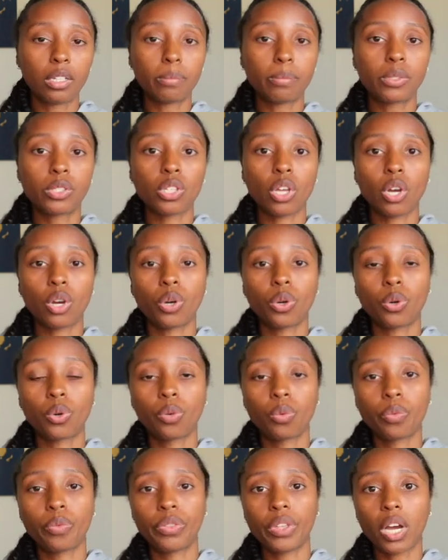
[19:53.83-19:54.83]

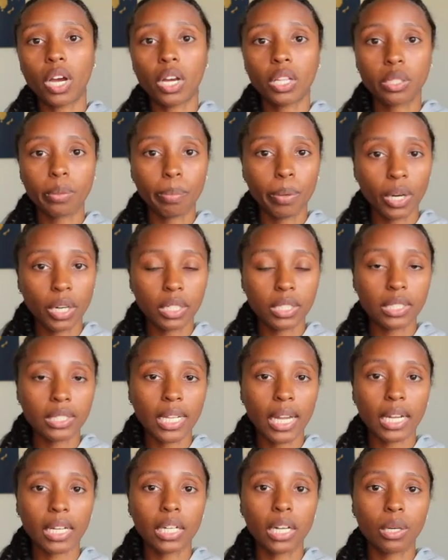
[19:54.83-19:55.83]
So the other perks
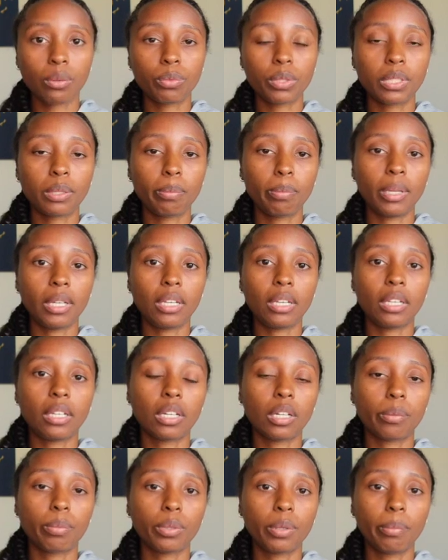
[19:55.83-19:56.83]
that come with being
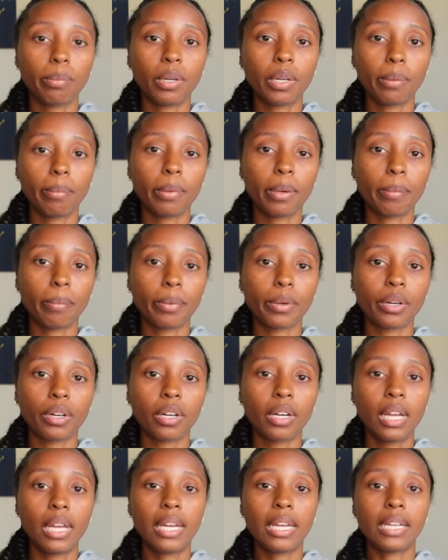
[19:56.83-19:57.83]
a Premier
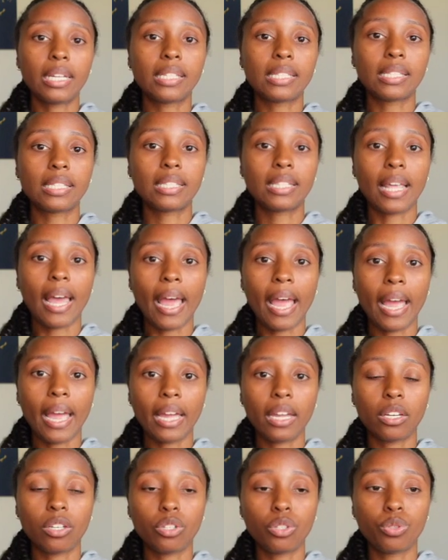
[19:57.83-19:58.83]
member is
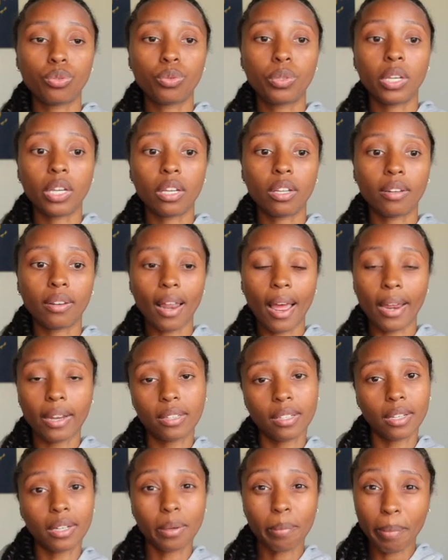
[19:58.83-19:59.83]
that you get like
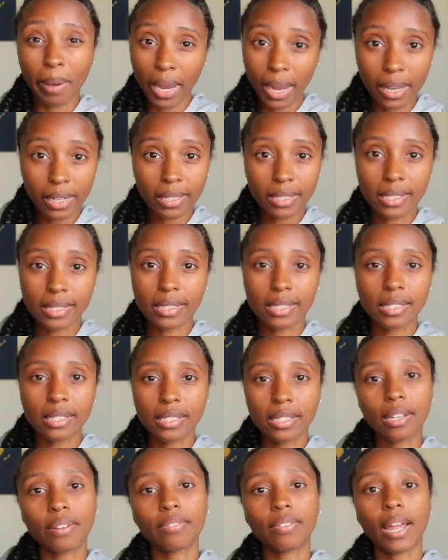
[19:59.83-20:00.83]
the cabanas and
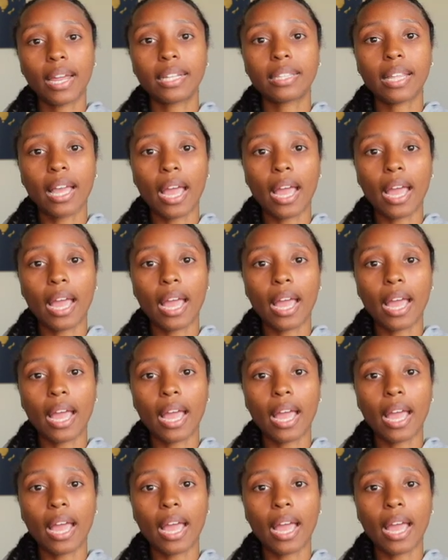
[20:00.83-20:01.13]
stuff like